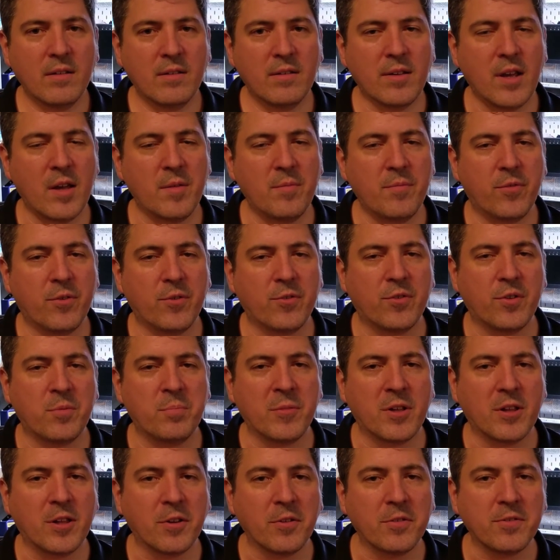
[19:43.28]
Time for
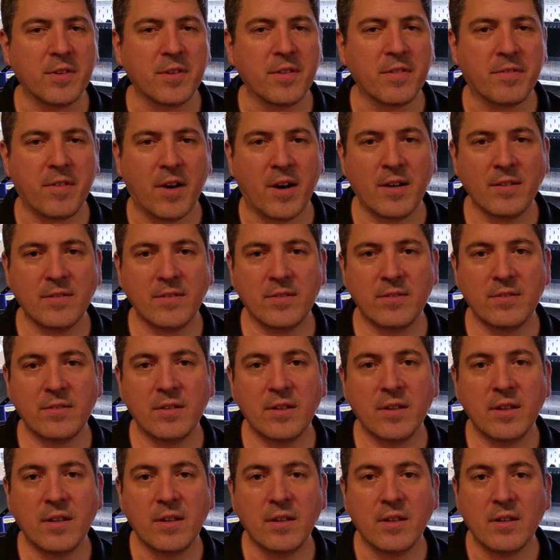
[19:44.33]
some closing
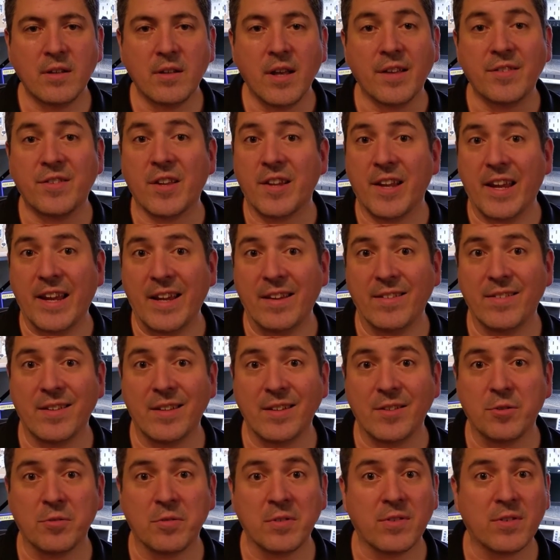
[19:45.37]
thoughts. Is it
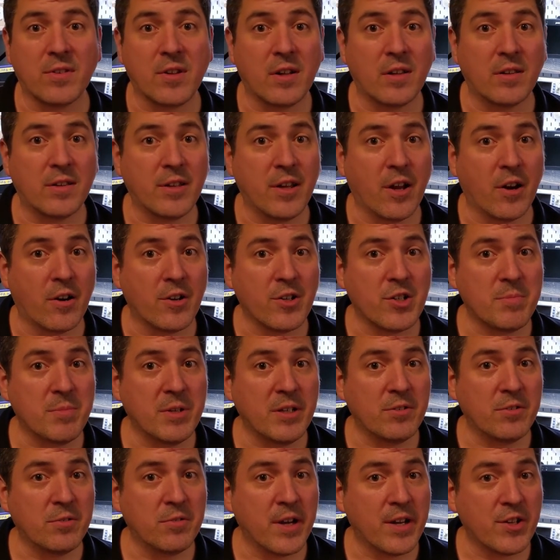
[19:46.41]
easy to install the
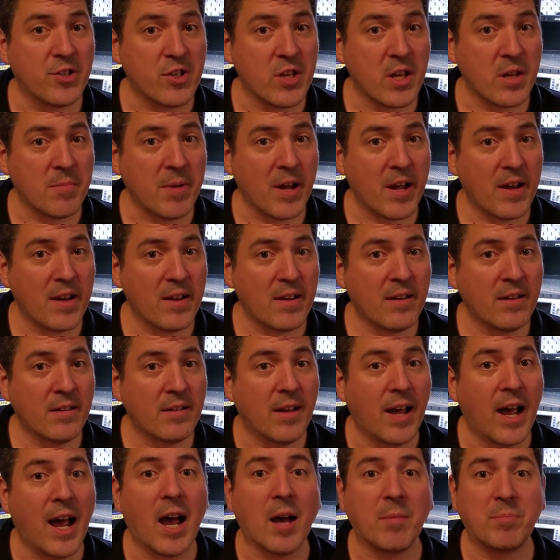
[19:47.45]
RGB 2 HDMI?
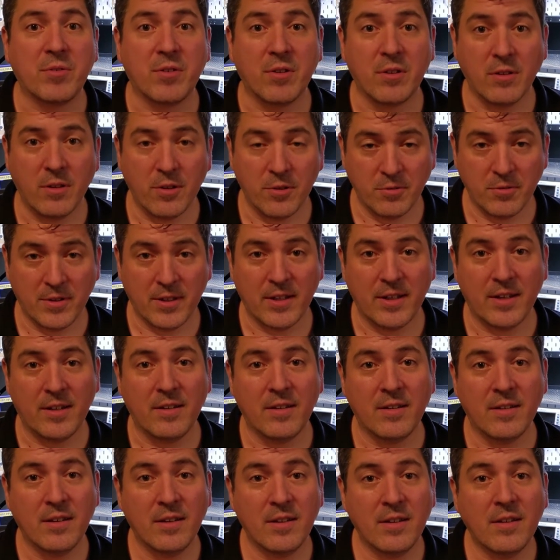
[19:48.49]
Absolutely.
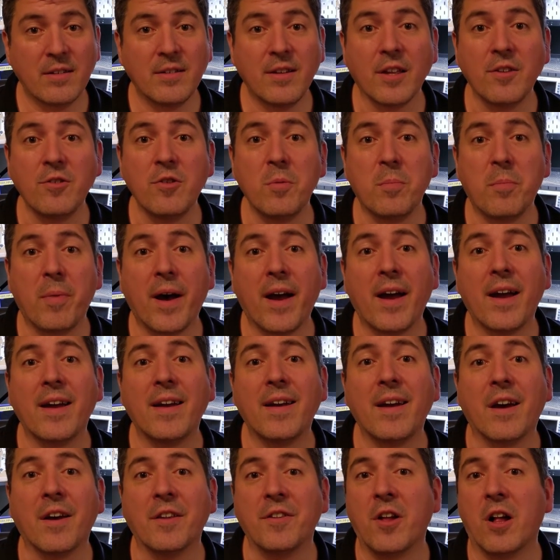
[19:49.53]
Can you
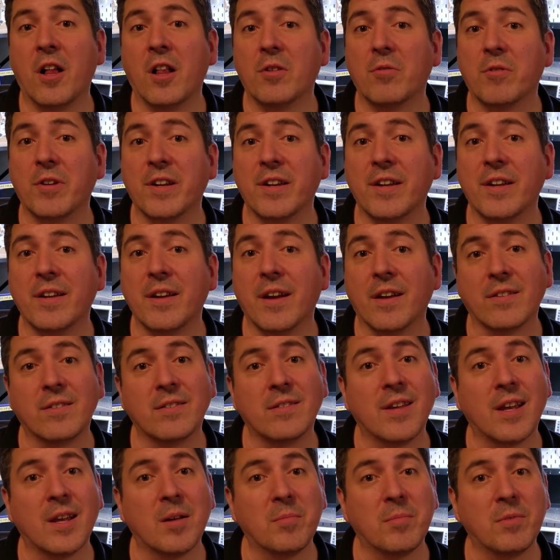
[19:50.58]
buy an already
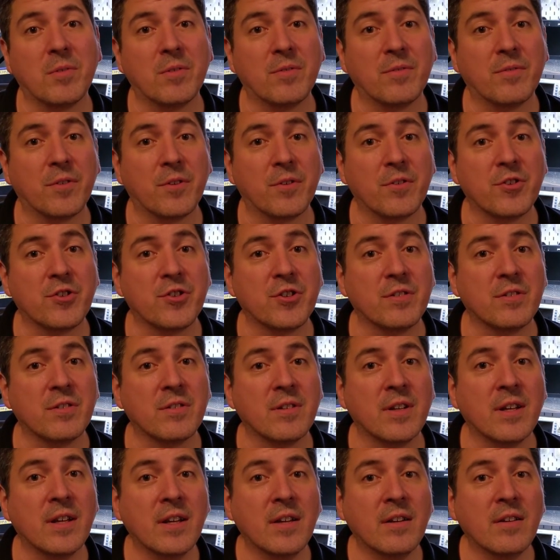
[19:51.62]
assembled
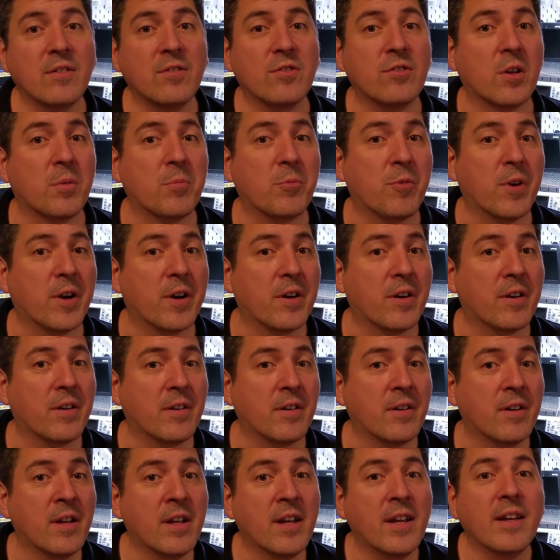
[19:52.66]
version
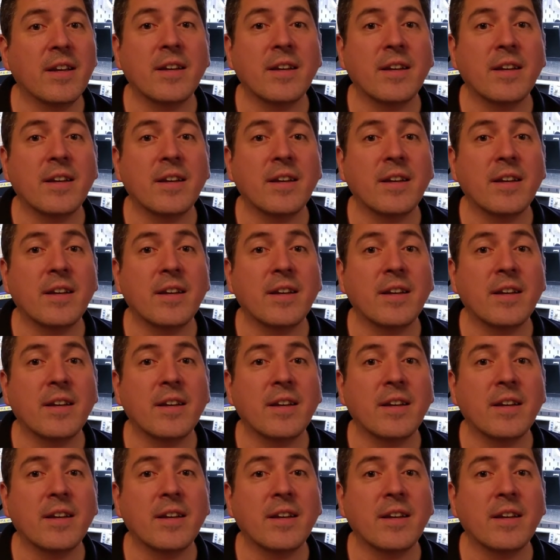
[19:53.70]
somewhere